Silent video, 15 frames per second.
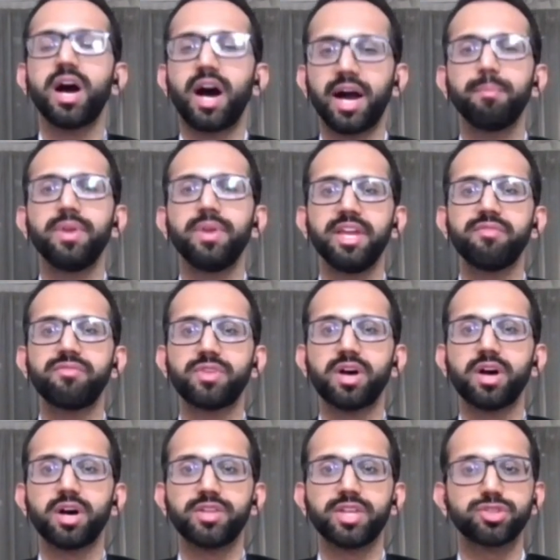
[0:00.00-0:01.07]
I believe
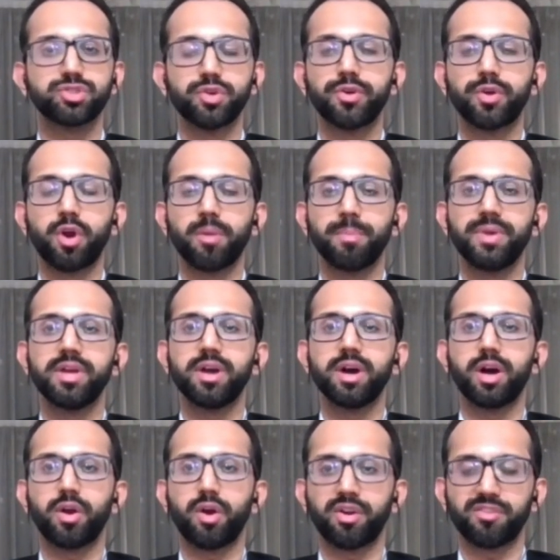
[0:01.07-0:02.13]
uh, there should not be
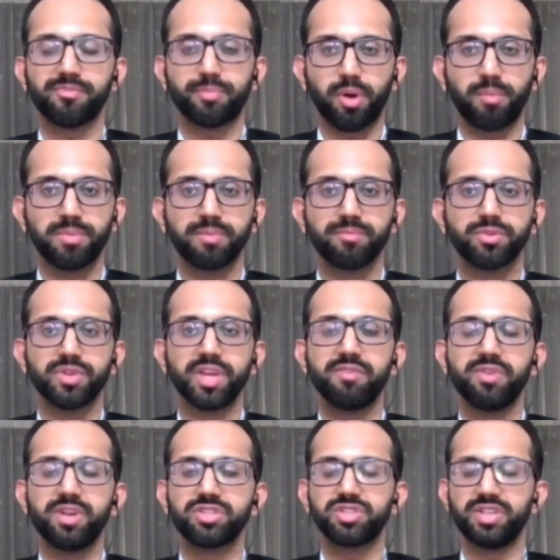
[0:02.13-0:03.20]
a lot of problem to the
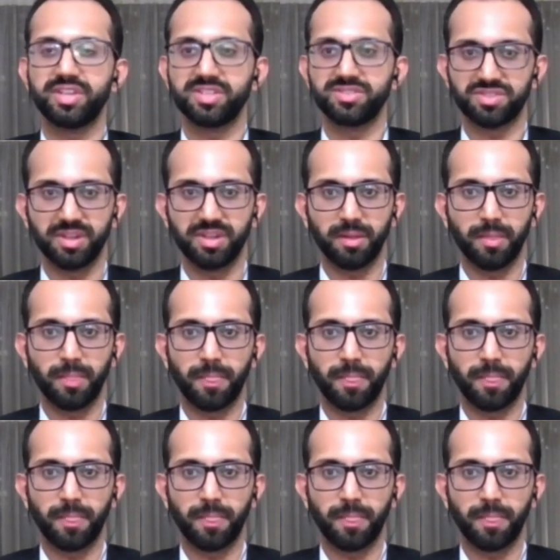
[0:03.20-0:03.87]
aviation industry.